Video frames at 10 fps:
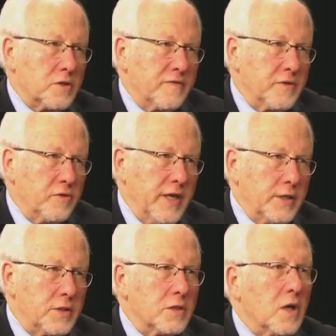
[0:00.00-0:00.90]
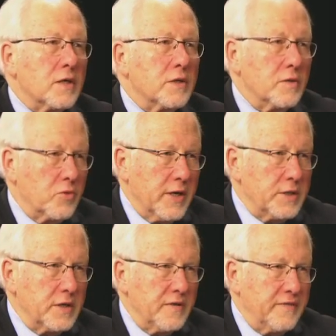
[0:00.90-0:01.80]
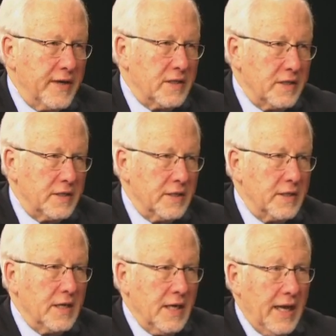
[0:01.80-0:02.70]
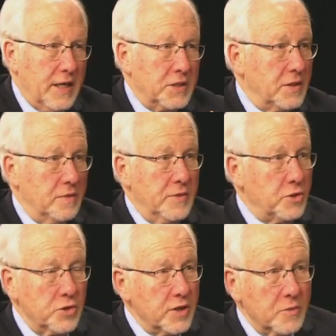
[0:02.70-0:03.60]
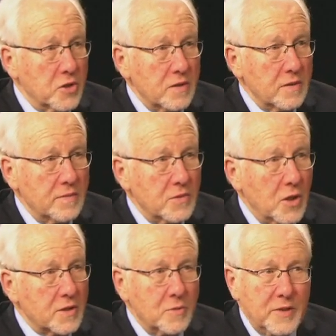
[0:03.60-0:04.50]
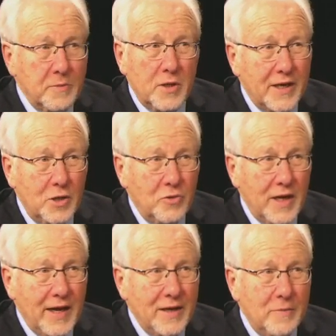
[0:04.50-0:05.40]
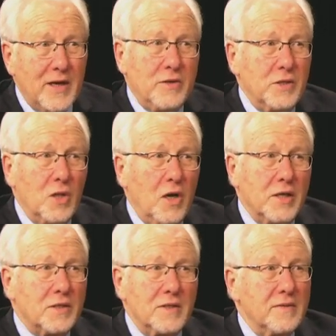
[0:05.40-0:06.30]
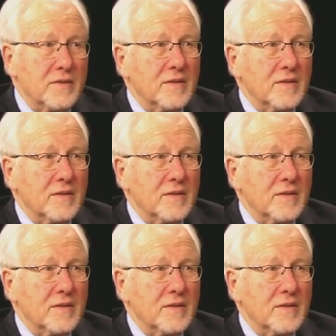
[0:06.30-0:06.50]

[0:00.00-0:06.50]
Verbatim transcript: a few days to talk to the press, and he finally did. Has Mr. Schimel talked to people like you and I about we've, his loss? we've